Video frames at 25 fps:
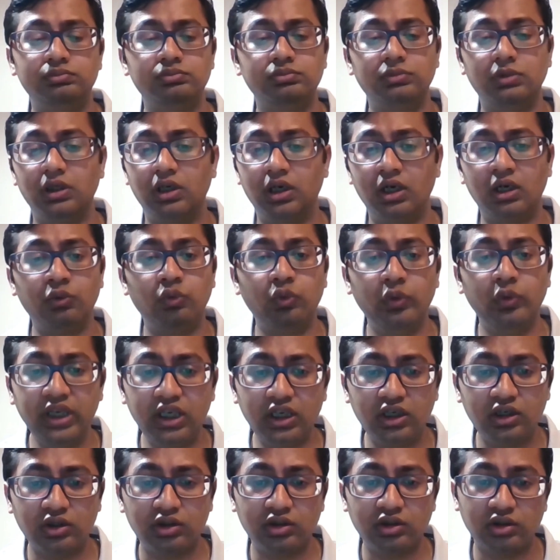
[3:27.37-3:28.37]
a week
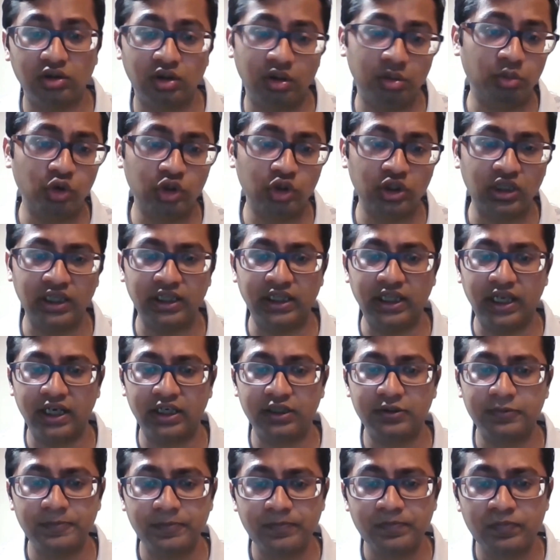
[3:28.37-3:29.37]
or more than that.
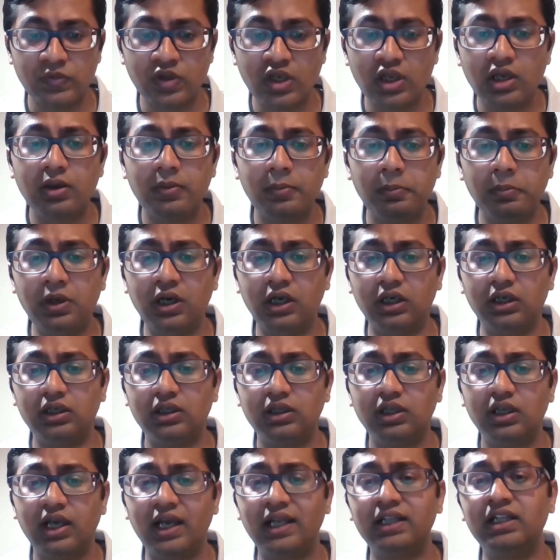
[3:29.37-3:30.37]
But
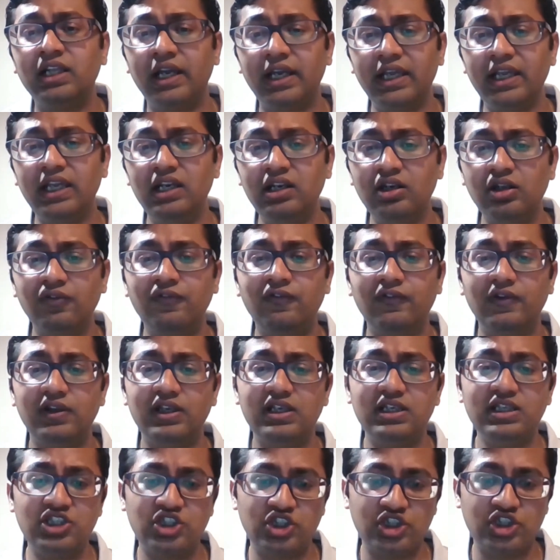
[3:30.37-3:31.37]
at the end of
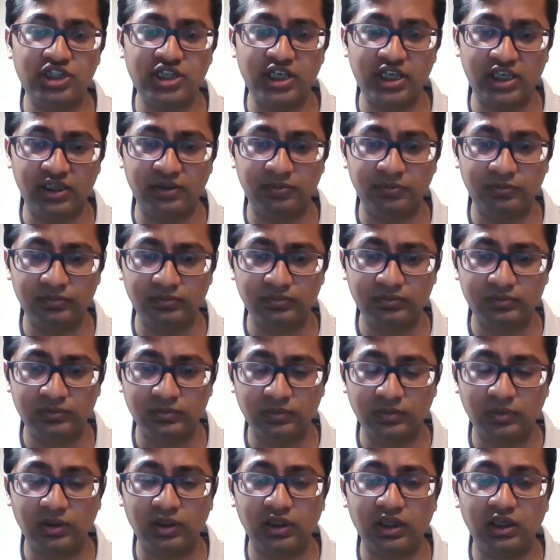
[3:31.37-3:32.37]
each day,
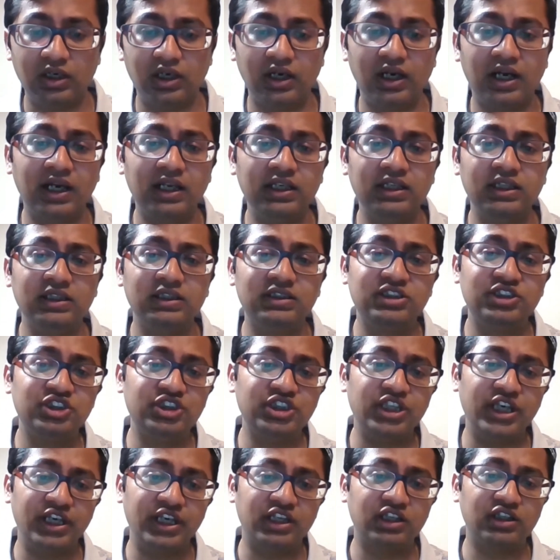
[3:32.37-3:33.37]
I
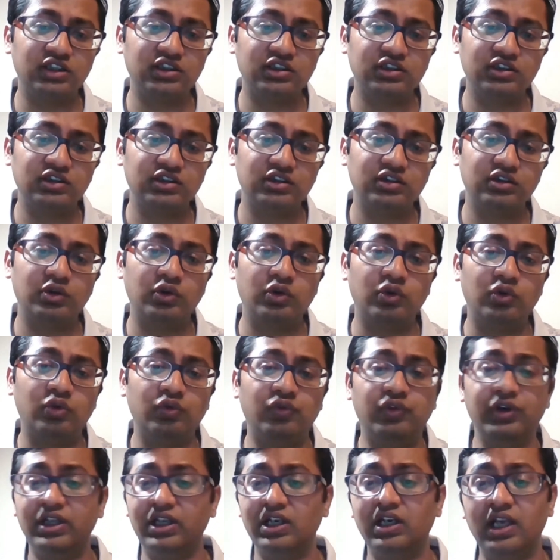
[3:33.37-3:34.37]
check
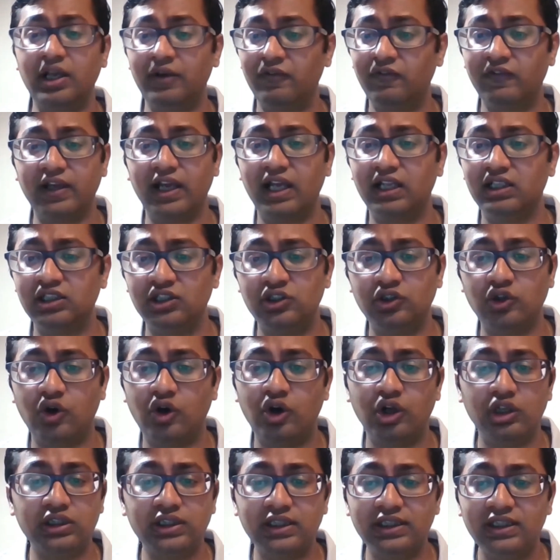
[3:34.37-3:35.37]
whether I have gathered
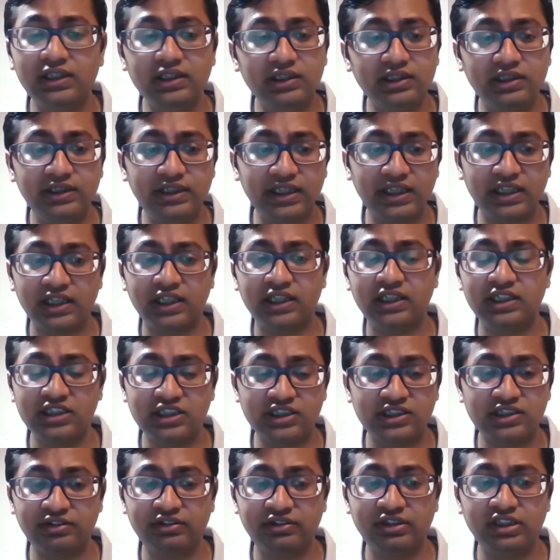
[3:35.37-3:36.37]
all the data
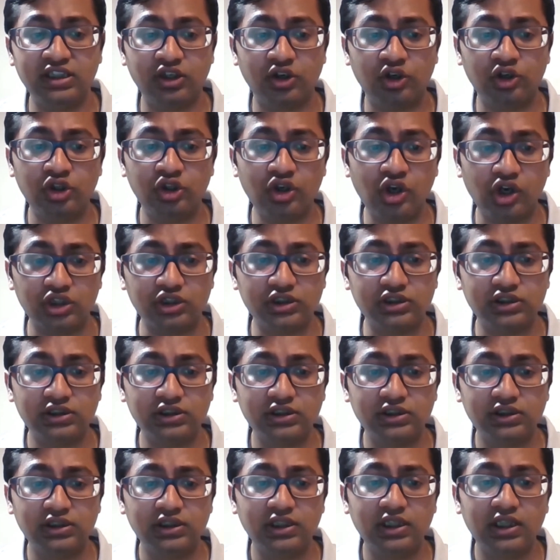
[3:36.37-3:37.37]
necessary or not
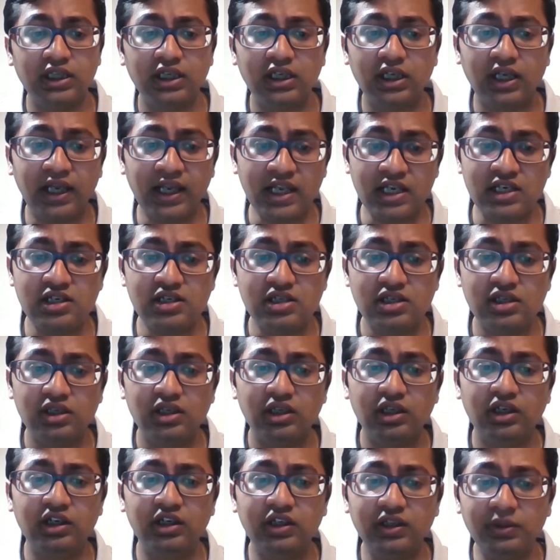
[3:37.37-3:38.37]
and
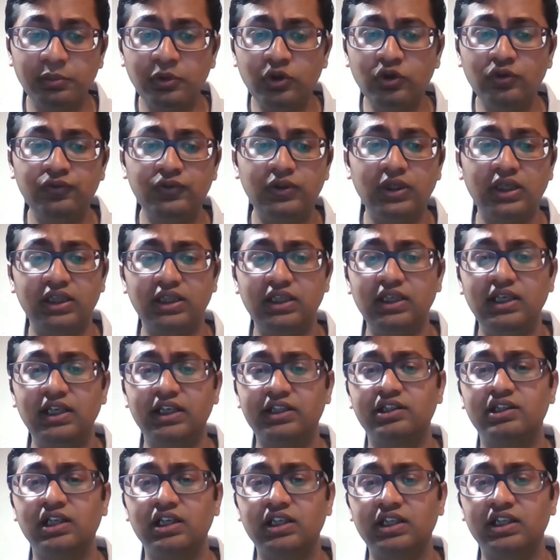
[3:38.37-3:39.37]
remove the
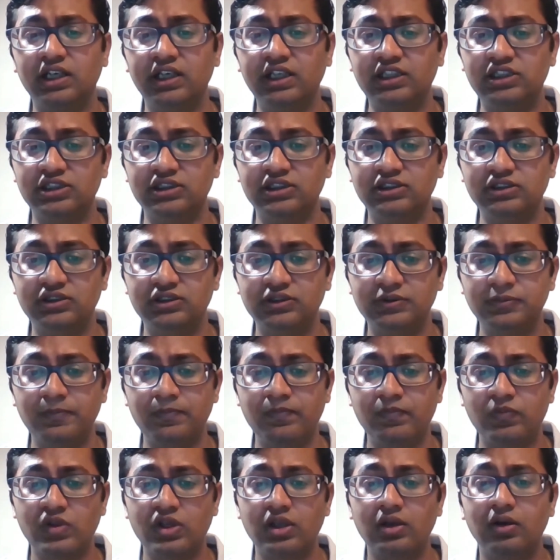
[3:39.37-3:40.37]
electrical connections
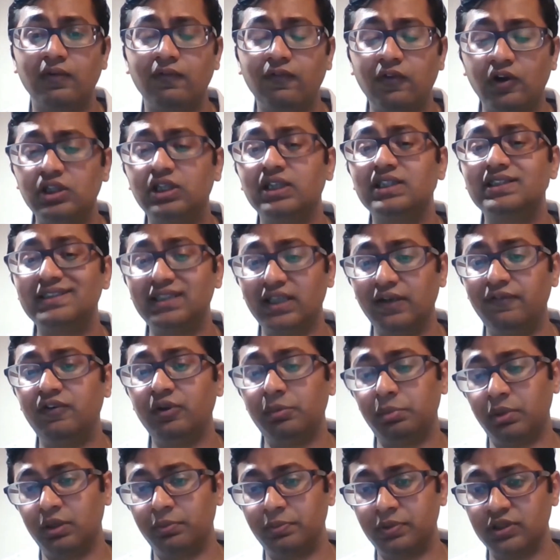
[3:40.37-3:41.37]
for the safety
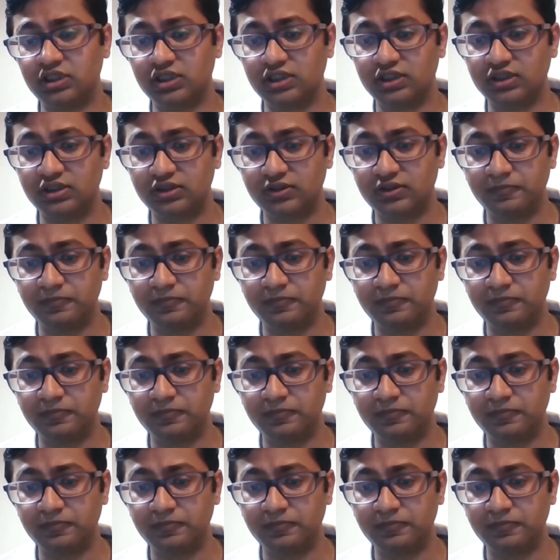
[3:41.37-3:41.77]
purposes.